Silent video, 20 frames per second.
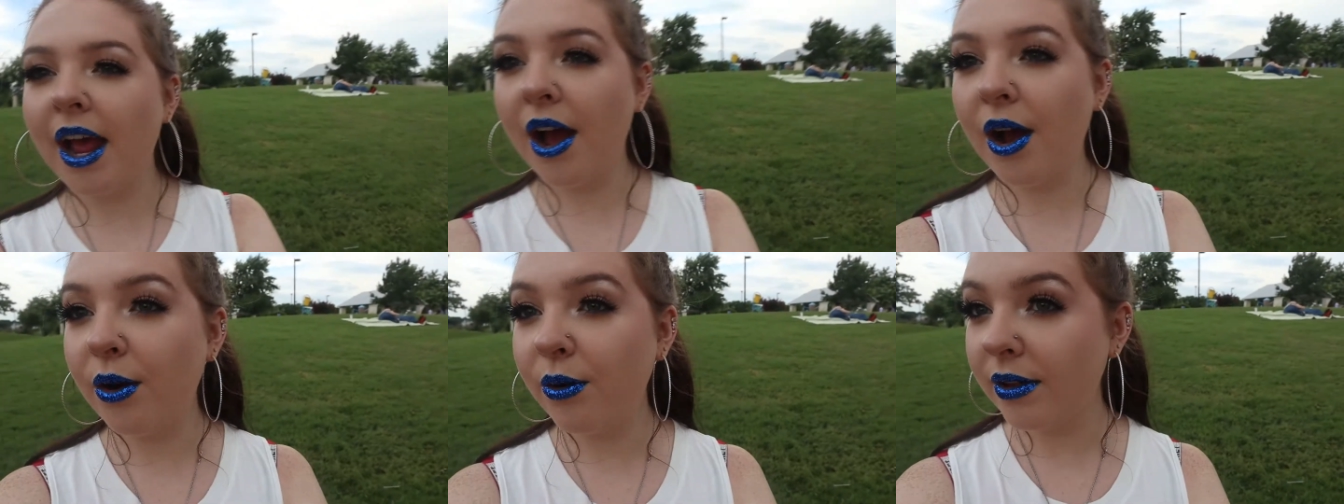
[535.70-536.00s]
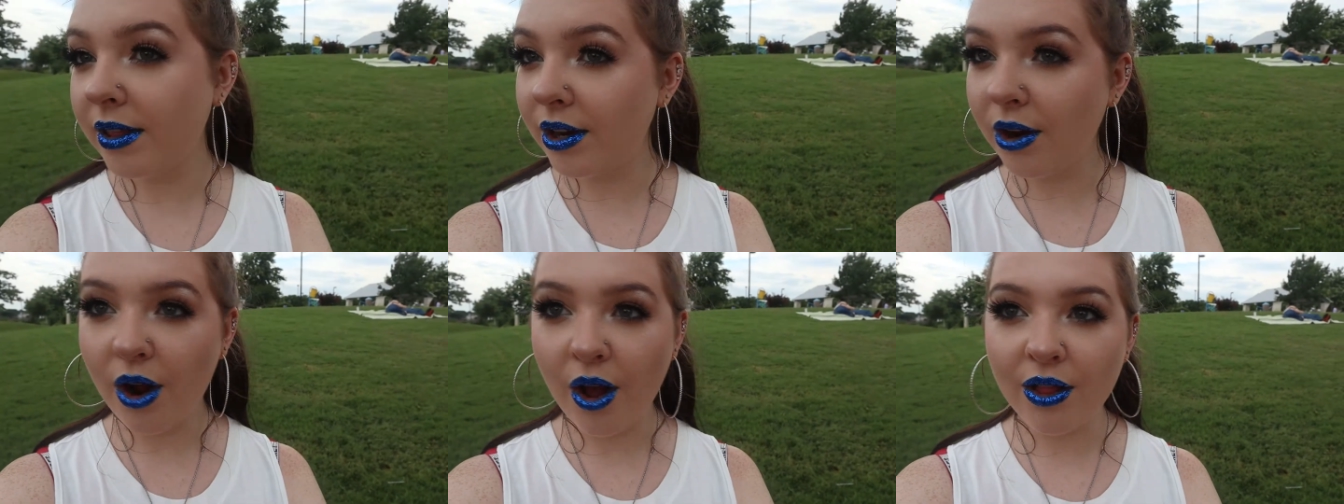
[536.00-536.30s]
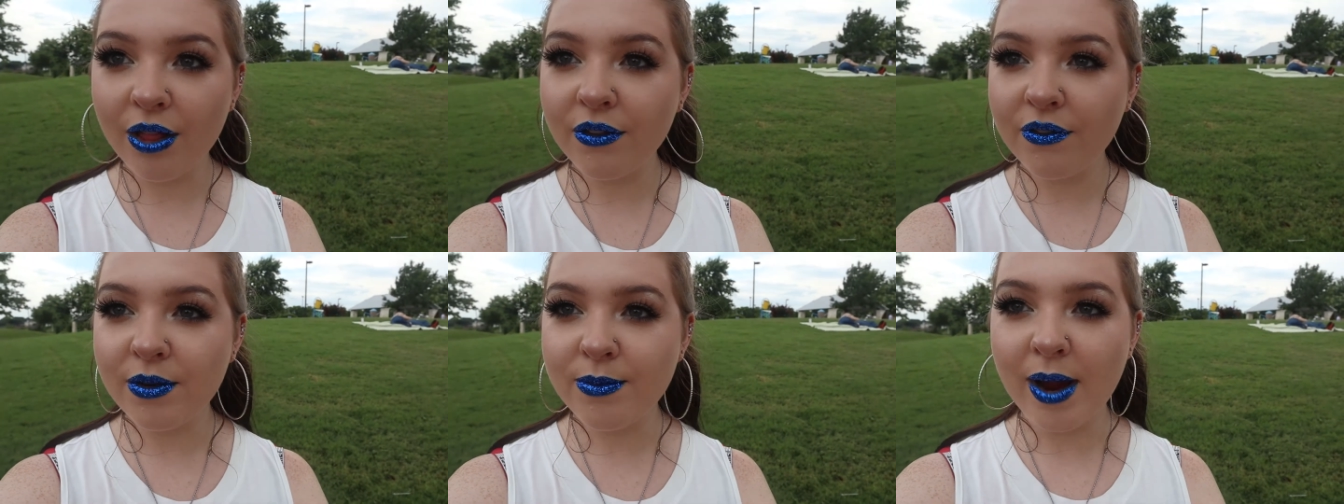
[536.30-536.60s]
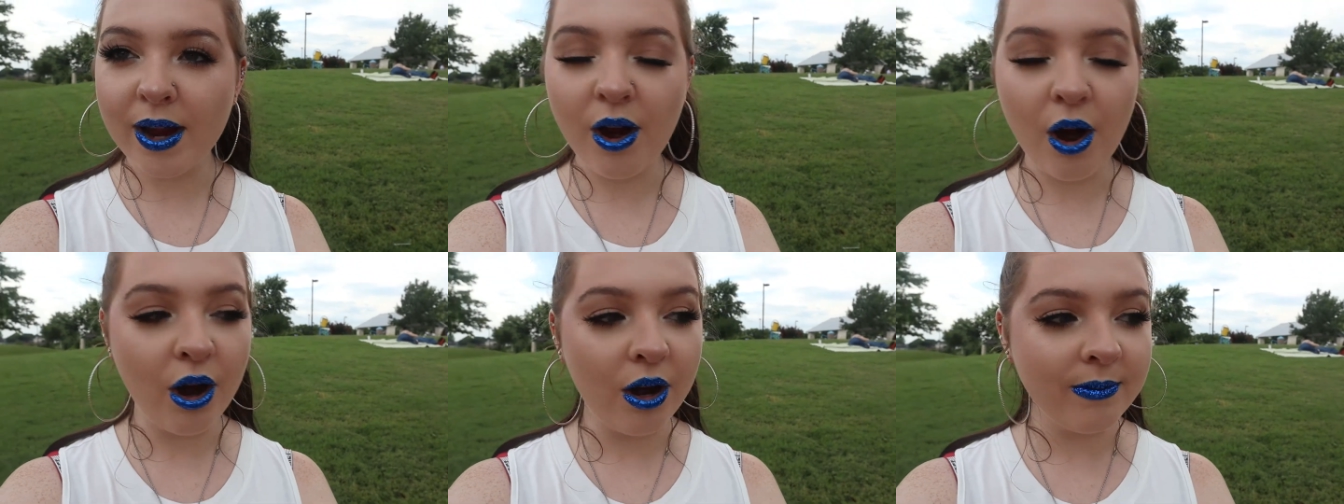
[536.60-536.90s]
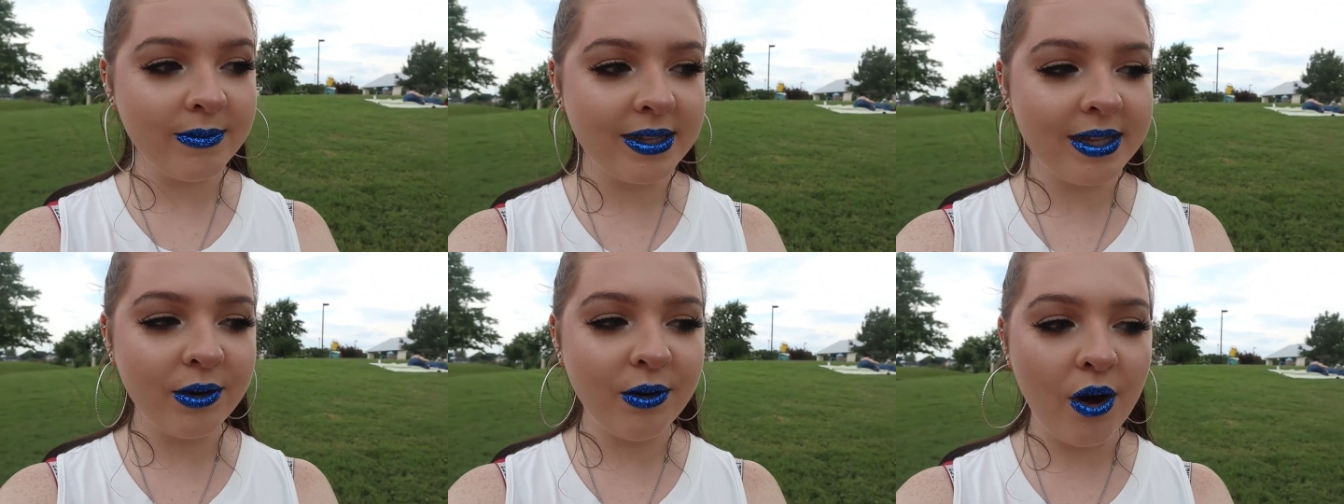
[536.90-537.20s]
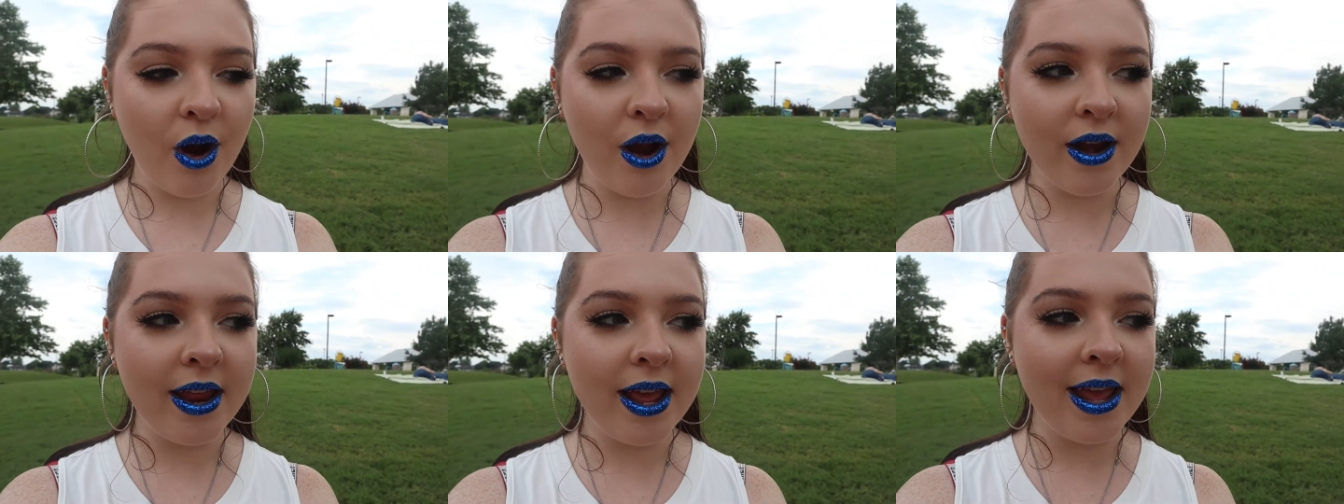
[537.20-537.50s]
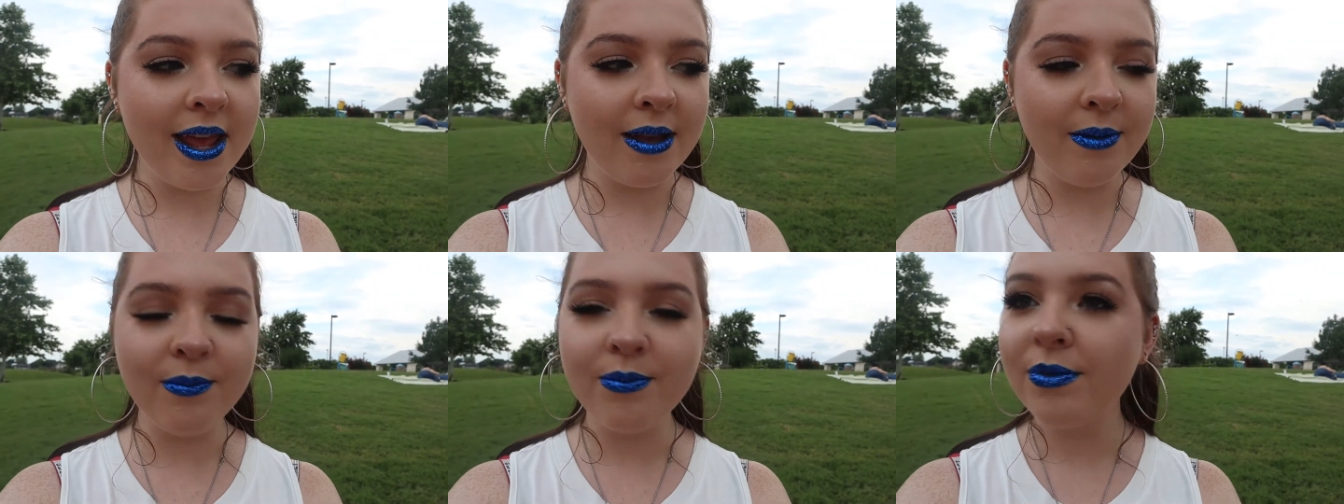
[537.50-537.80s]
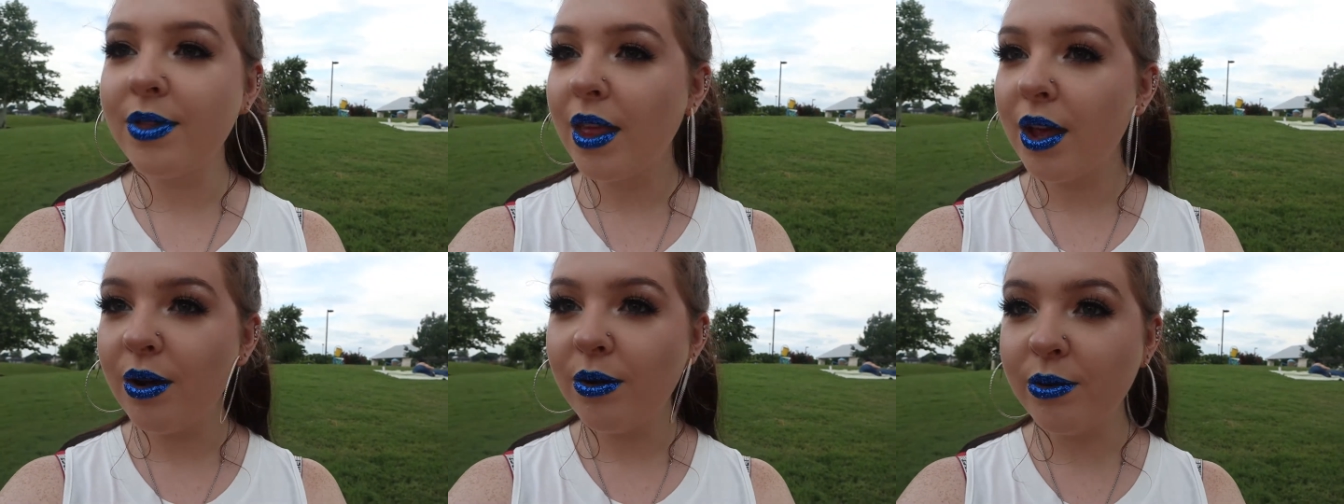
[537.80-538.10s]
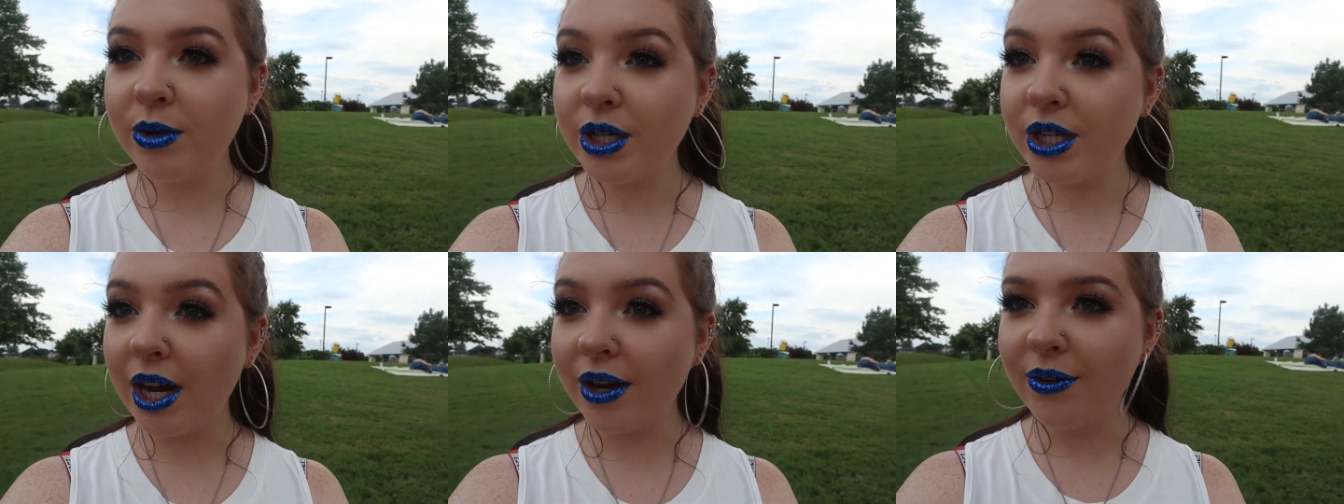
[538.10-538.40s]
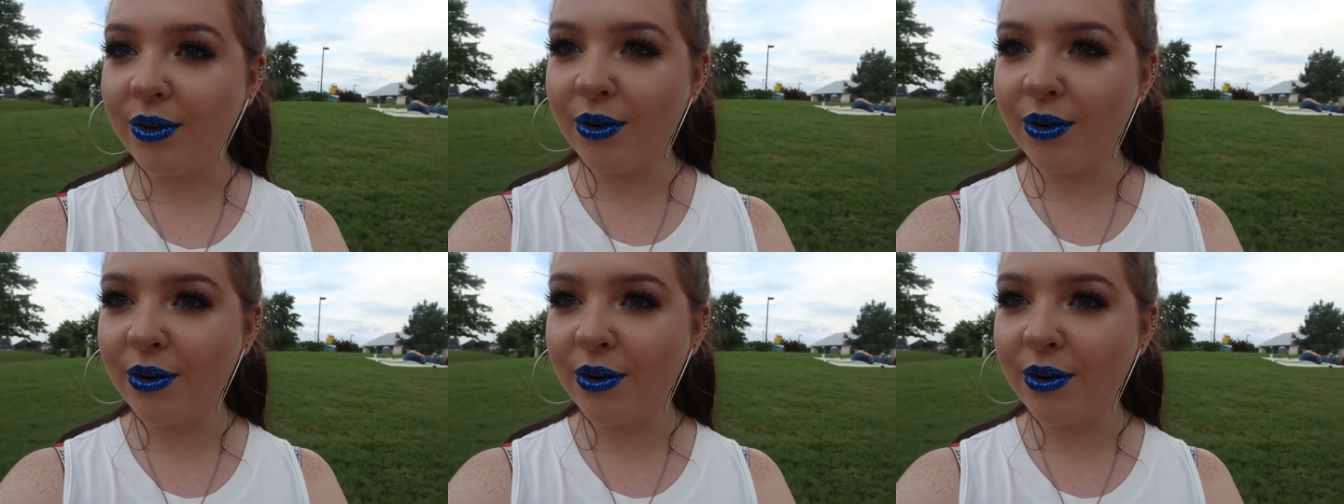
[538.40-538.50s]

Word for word: now they're all over my arms. They were on him, which I